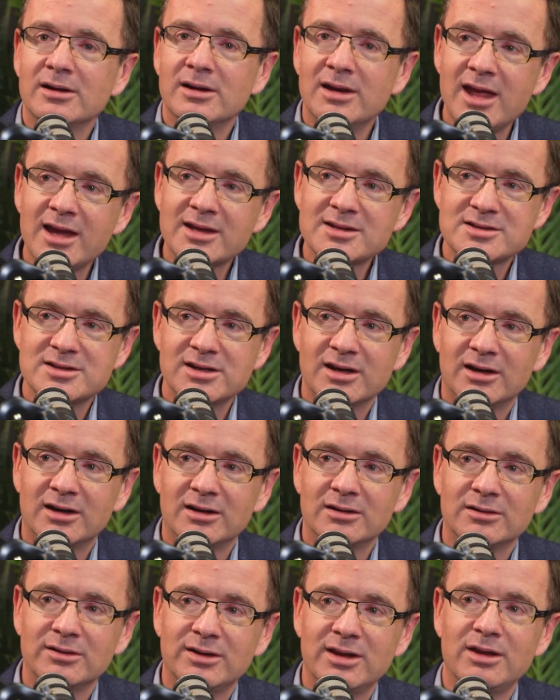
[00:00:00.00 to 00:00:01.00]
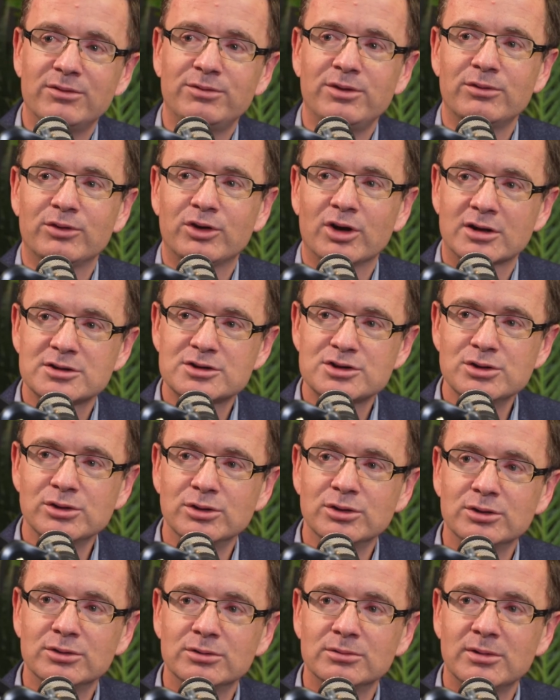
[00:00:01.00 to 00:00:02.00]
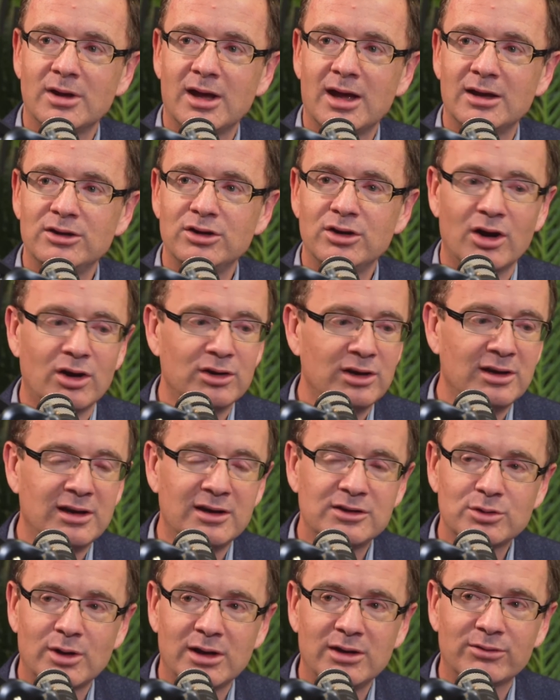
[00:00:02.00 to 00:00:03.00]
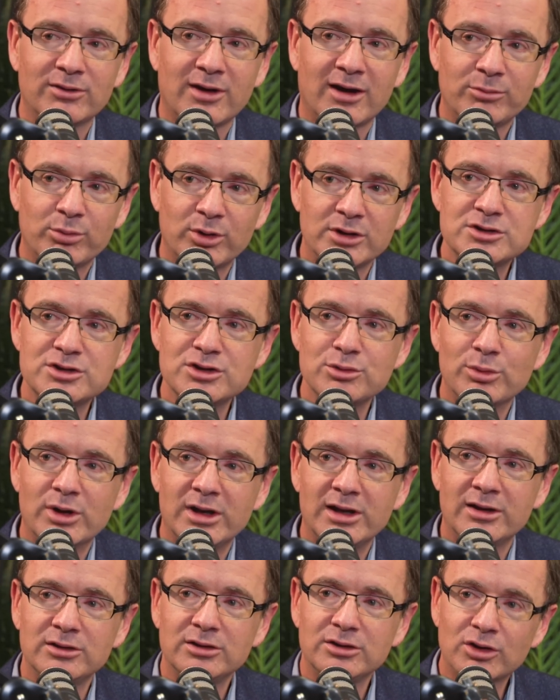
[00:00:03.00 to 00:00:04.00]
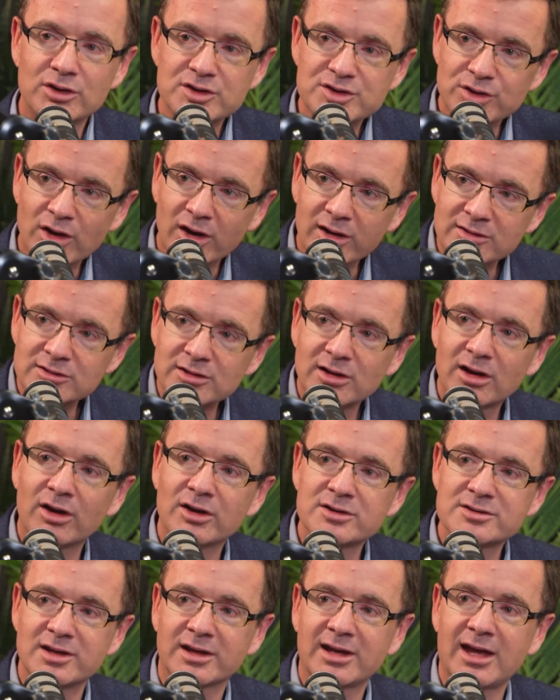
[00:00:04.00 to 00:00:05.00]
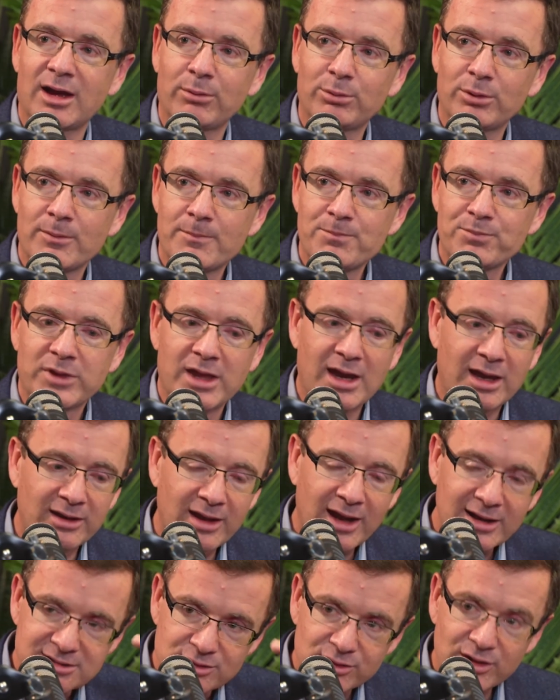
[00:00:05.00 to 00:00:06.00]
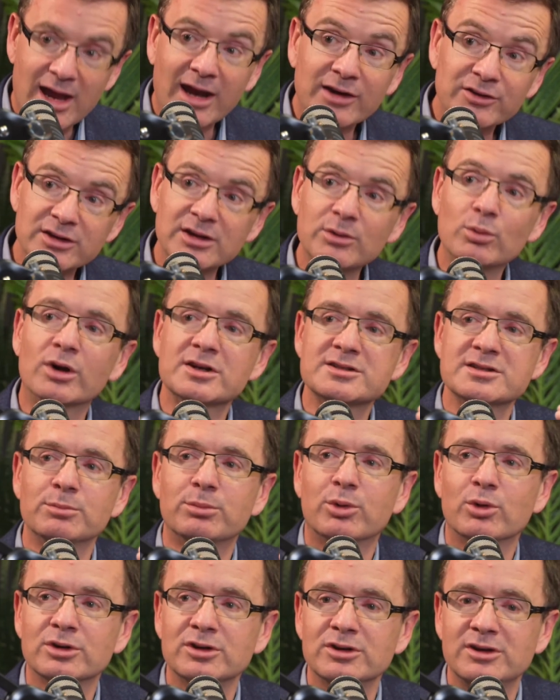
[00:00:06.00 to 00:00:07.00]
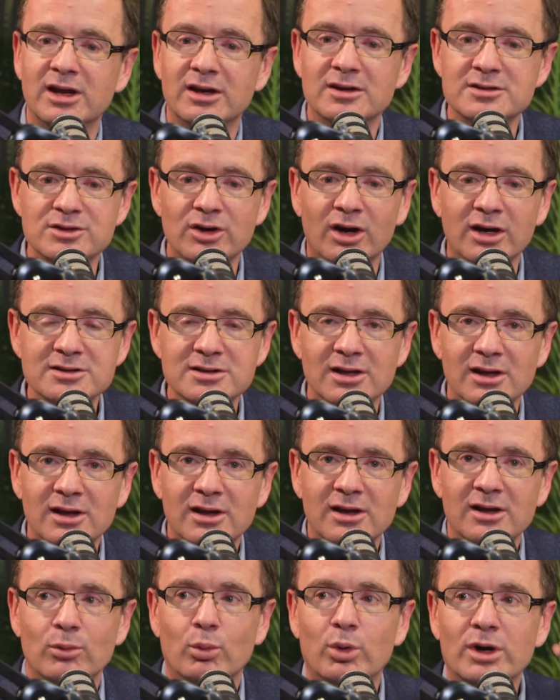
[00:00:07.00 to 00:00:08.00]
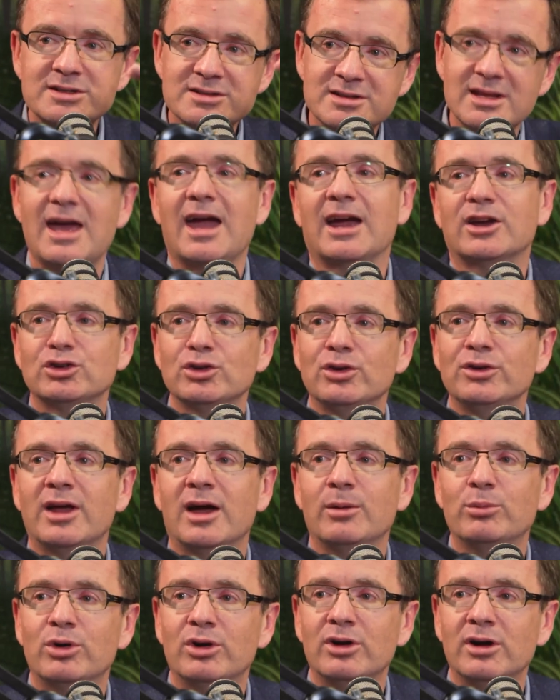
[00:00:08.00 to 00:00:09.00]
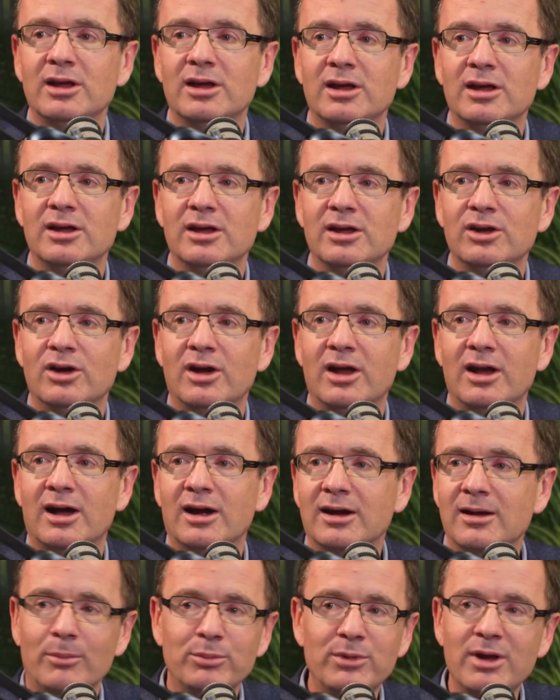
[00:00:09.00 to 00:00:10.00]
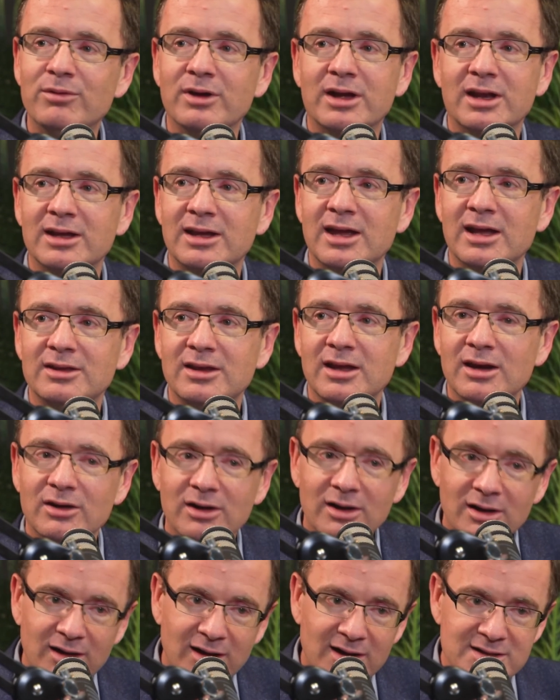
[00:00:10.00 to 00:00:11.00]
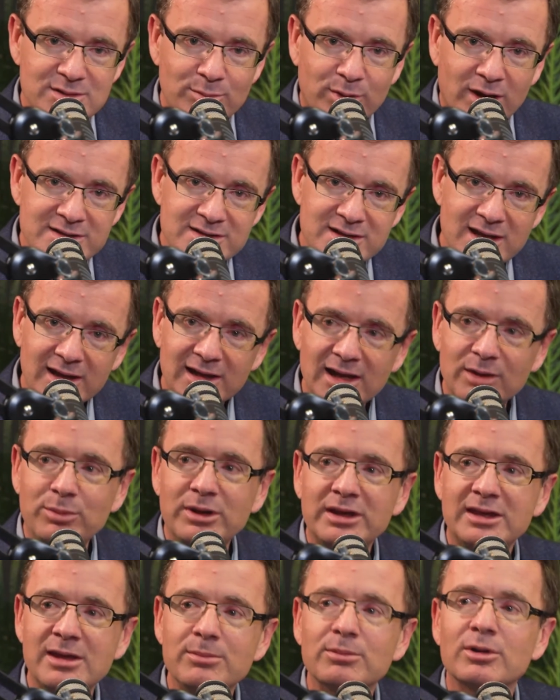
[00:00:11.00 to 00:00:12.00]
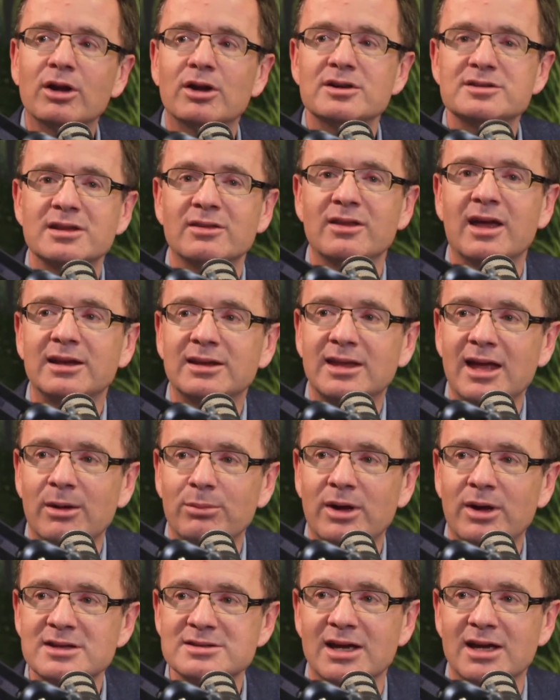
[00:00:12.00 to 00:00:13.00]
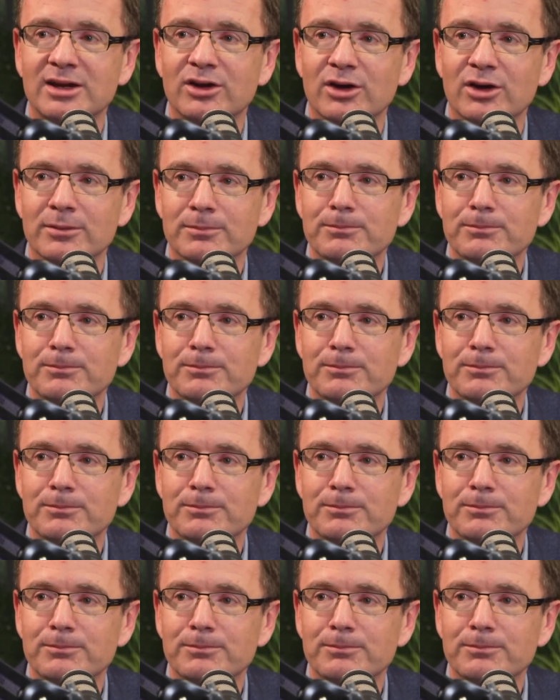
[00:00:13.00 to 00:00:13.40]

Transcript: Next year, if you've got 2 and you only need 25.2 million, you're starting to close the gap. And that's actually what's important here. Is not what's the actual number, and I'm never going to get there. It's about saying, let me keep closing that gap as I go.